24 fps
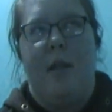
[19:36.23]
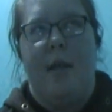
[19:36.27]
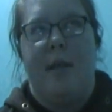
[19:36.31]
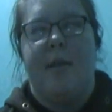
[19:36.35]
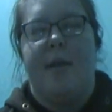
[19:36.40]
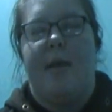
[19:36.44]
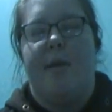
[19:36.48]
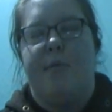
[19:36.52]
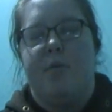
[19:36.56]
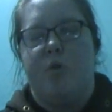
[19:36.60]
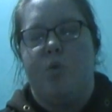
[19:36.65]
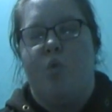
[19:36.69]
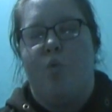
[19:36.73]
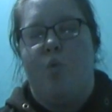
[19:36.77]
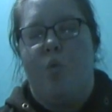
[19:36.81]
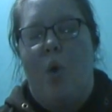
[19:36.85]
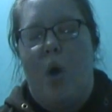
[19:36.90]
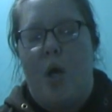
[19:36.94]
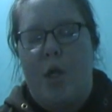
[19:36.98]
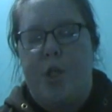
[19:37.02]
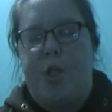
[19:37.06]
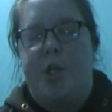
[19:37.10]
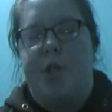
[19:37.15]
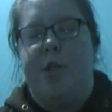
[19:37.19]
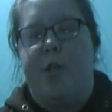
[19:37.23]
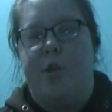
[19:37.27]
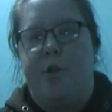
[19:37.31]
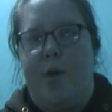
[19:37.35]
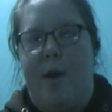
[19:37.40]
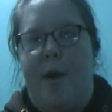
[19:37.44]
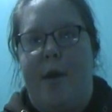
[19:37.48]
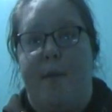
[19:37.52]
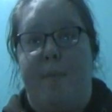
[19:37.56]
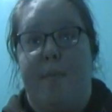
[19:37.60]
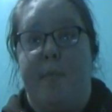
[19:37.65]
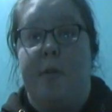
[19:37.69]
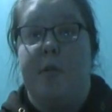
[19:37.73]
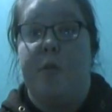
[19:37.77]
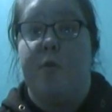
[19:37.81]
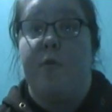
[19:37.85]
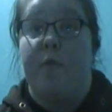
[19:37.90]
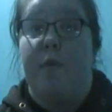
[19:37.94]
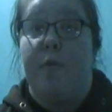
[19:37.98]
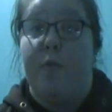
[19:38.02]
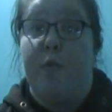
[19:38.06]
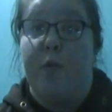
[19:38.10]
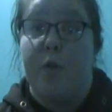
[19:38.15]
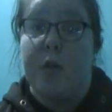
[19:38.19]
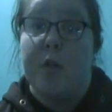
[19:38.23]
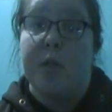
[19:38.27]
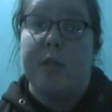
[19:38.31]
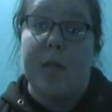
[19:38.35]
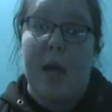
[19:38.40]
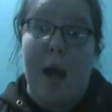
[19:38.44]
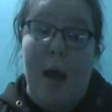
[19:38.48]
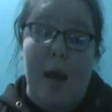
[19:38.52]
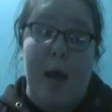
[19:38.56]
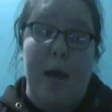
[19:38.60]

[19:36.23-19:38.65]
like I was watching the Dragon Prince for the first